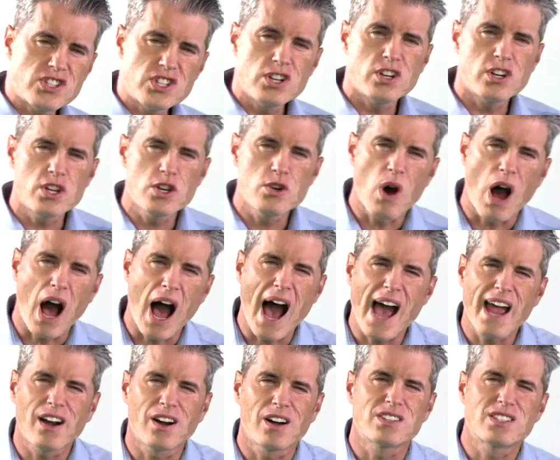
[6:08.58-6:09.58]
year you
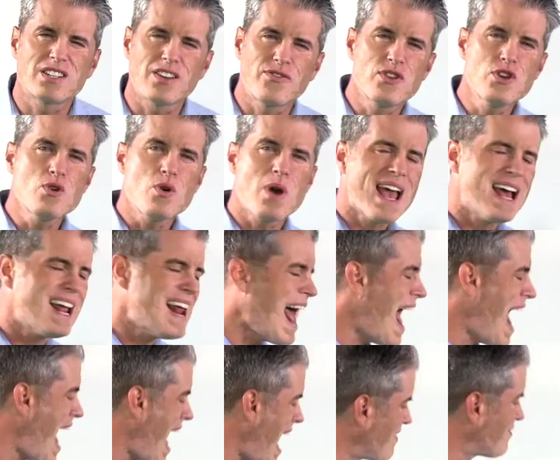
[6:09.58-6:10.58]
hire us, if you hit
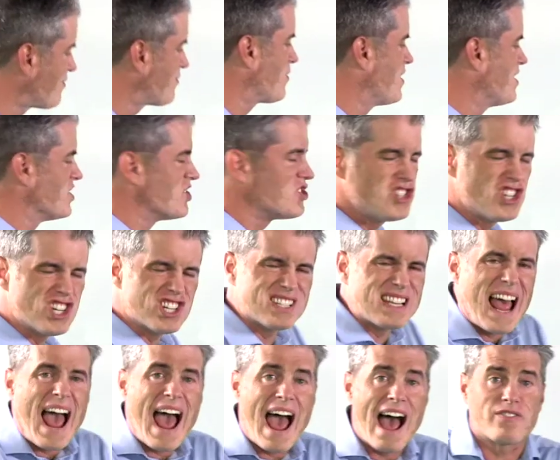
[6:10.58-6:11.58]
average, just
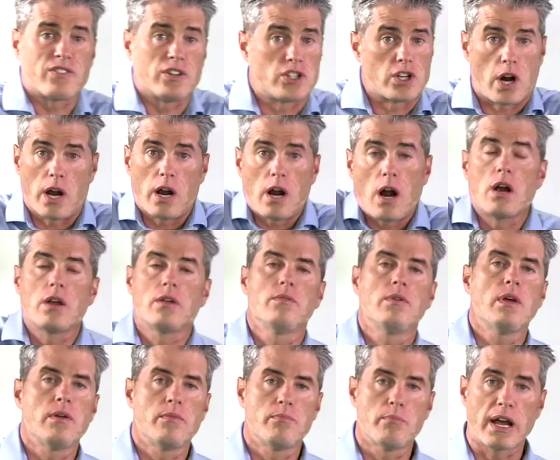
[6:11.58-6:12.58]
average,
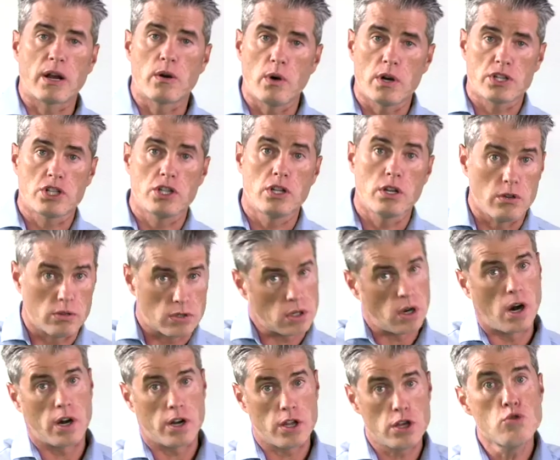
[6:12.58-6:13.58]
and my question to you is,
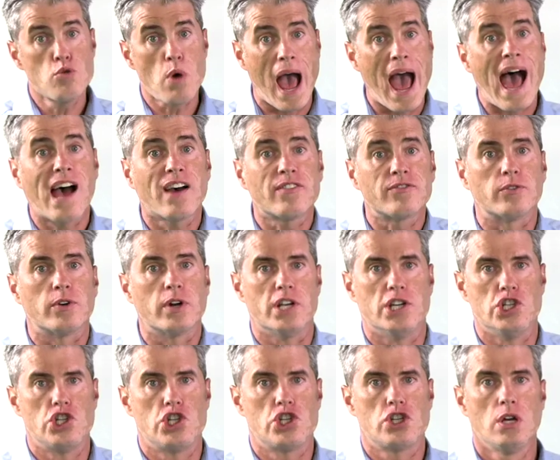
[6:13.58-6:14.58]
are you
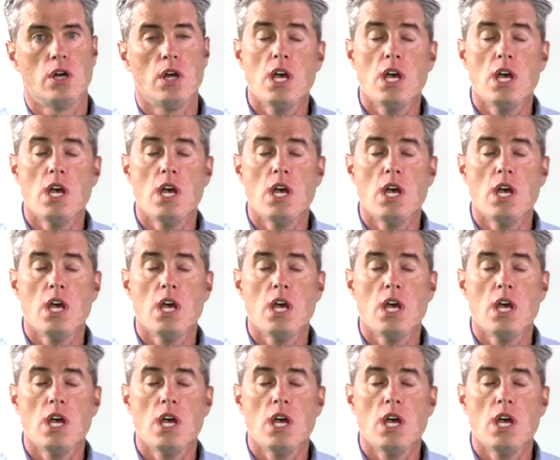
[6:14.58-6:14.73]
average?